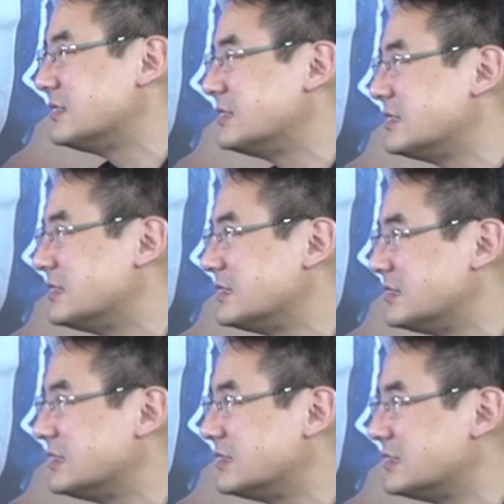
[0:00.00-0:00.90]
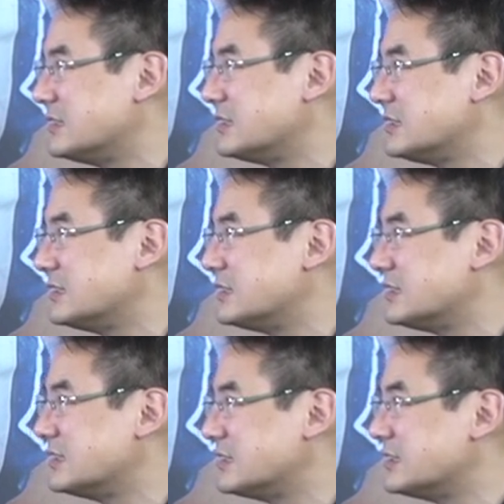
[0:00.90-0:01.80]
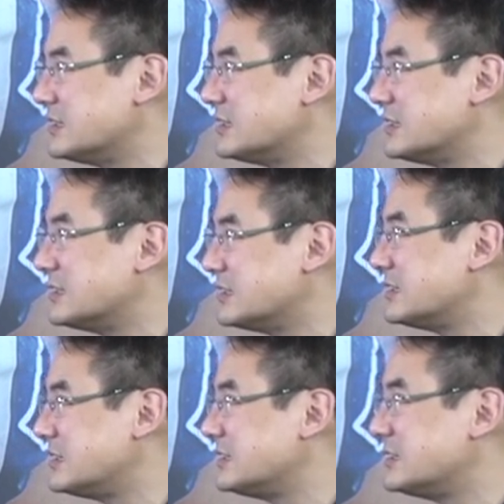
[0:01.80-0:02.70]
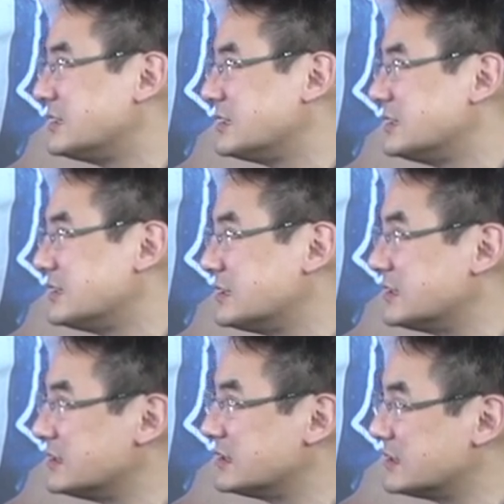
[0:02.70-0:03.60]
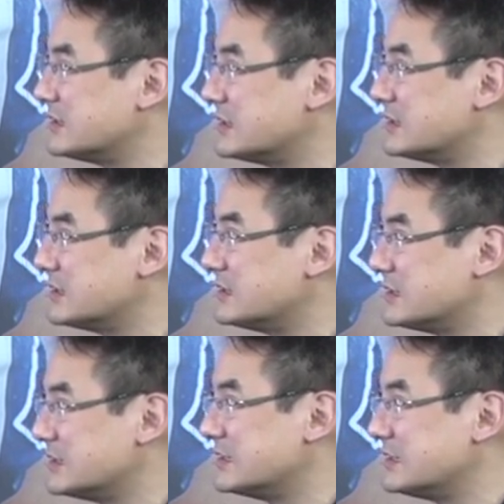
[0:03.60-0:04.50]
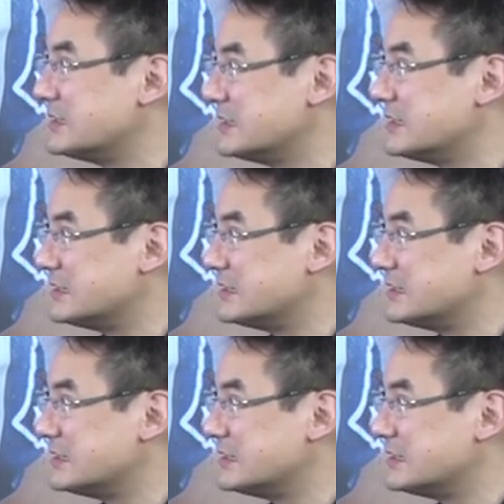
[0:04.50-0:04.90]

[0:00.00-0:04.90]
No words are spoken by the person on screen.